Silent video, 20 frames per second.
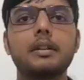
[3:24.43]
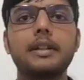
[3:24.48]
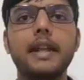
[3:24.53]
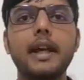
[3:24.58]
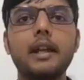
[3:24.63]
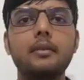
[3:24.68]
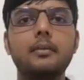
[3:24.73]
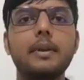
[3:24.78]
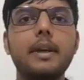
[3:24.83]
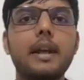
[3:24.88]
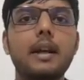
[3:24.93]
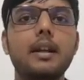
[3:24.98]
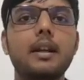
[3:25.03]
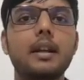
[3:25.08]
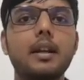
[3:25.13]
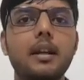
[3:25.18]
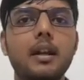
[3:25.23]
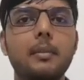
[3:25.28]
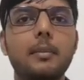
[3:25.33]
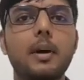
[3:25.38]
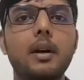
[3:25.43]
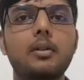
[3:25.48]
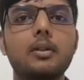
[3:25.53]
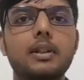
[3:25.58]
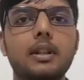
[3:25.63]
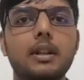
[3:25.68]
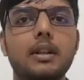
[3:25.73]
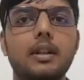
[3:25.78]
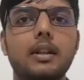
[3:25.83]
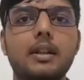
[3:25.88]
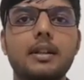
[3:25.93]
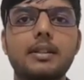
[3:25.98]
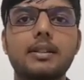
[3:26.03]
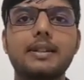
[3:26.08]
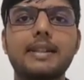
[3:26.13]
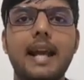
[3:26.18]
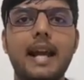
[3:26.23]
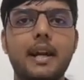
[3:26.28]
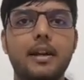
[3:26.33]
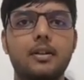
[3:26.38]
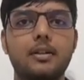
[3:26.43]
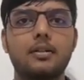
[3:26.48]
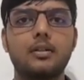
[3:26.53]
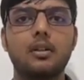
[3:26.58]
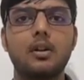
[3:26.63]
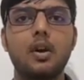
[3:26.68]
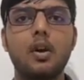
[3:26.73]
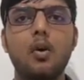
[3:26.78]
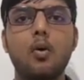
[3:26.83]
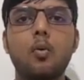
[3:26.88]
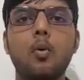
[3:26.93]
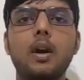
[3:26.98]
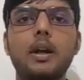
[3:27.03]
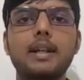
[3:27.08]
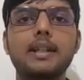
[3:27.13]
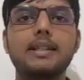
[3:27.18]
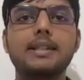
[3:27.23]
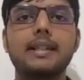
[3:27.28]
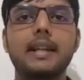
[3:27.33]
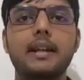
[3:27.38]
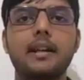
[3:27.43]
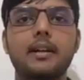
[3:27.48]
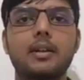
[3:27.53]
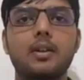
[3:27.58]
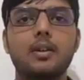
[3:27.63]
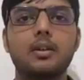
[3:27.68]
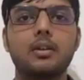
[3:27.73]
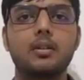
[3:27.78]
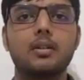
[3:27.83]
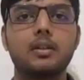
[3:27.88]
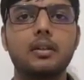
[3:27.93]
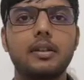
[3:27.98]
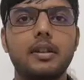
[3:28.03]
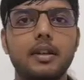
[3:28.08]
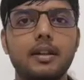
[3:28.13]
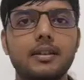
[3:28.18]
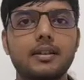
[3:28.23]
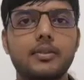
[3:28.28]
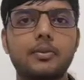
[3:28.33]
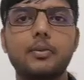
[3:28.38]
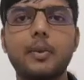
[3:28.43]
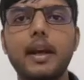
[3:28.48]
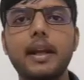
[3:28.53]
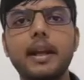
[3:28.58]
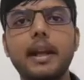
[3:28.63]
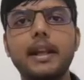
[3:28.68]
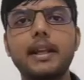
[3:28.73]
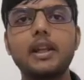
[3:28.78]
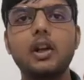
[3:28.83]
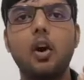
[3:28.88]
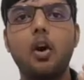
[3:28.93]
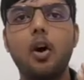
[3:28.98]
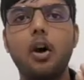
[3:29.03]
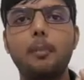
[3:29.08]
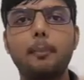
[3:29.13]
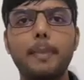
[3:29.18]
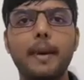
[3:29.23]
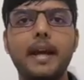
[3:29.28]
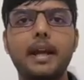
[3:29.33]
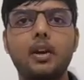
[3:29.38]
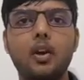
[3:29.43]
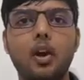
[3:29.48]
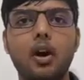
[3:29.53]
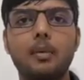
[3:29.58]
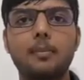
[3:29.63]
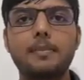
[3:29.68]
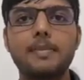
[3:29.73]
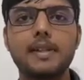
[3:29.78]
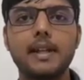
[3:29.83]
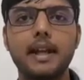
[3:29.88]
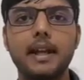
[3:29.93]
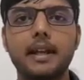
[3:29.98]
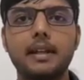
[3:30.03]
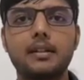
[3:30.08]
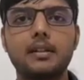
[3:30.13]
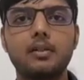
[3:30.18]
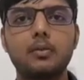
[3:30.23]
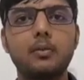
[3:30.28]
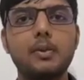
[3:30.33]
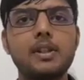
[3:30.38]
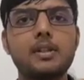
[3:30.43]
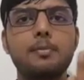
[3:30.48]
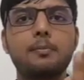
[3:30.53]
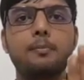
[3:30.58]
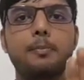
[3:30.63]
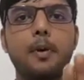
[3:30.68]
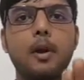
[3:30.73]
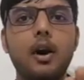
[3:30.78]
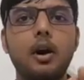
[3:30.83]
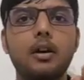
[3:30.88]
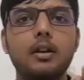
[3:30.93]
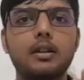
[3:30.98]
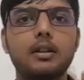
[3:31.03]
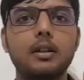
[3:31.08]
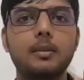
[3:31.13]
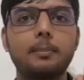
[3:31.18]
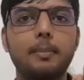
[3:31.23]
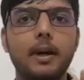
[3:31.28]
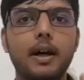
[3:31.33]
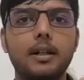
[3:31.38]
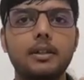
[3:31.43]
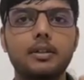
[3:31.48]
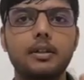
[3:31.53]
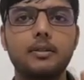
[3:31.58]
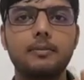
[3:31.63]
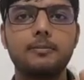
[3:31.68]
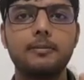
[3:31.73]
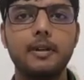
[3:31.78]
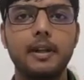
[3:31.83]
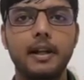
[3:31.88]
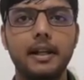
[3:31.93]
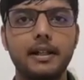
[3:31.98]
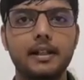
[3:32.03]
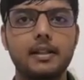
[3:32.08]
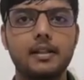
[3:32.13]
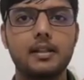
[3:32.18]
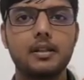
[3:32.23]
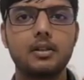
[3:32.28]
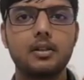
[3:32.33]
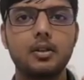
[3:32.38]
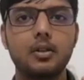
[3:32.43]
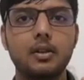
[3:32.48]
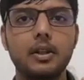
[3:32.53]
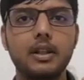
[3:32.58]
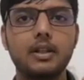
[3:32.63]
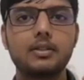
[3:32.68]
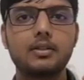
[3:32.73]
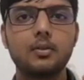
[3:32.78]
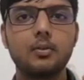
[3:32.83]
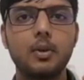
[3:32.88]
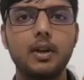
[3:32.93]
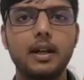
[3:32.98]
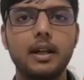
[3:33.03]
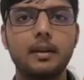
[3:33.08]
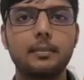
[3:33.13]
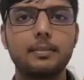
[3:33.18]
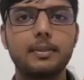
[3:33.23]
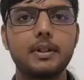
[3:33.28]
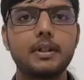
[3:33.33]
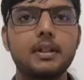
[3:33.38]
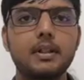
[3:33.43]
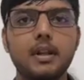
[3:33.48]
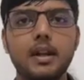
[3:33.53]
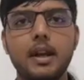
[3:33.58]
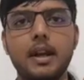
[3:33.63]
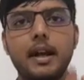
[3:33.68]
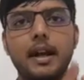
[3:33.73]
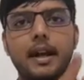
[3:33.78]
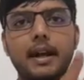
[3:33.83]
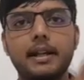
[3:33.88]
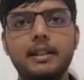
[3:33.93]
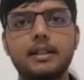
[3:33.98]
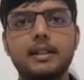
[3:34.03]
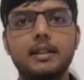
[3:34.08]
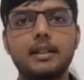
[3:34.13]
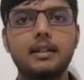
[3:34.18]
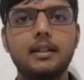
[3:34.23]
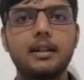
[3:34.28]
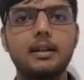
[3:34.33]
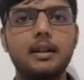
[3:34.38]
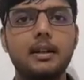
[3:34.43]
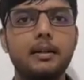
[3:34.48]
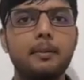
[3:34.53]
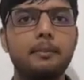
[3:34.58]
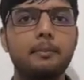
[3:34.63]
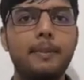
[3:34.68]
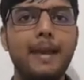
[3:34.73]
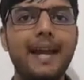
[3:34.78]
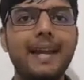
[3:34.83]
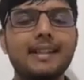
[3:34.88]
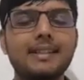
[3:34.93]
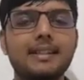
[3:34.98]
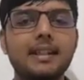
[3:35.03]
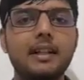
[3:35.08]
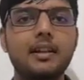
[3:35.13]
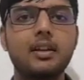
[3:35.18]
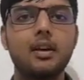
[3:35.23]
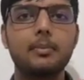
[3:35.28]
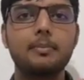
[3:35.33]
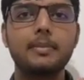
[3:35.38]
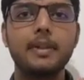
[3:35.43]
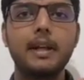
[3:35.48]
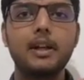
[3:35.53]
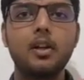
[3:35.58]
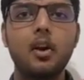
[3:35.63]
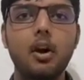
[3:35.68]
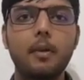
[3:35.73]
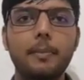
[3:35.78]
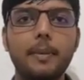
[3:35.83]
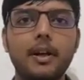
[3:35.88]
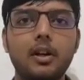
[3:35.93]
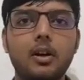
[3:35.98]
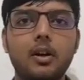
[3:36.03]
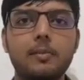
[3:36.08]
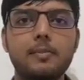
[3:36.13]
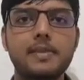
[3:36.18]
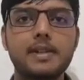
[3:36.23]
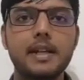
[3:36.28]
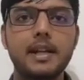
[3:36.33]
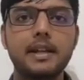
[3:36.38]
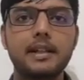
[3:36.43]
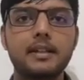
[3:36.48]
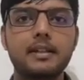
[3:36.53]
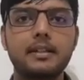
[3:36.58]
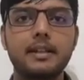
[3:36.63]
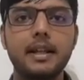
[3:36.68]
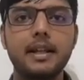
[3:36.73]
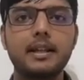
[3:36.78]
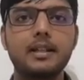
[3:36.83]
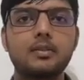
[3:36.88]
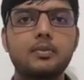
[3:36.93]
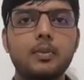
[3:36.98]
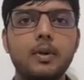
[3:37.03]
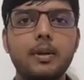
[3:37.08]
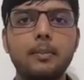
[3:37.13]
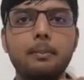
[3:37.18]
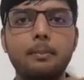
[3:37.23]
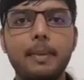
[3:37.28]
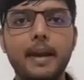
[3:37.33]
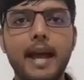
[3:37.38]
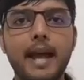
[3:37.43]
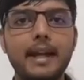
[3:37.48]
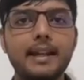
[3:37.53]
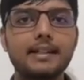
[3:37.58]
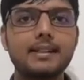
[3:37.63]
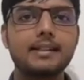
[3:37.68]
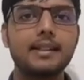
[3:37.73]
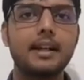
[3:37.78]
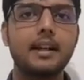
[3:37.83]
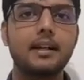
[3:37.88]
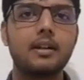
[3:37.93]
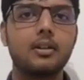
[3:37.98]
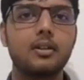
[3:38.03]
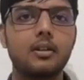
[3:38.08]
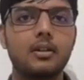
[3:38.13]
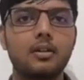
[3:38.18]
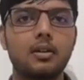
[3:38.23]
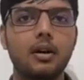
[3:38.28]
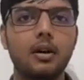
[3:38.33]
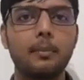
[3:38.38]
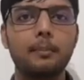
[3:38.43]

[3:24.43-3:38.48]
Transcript: Then we had learned about the shadow. What is shadow? Yes, when any opaque object which block the path of light. Okay, so what happened? At the back side of that opaque object, there is one black shadow,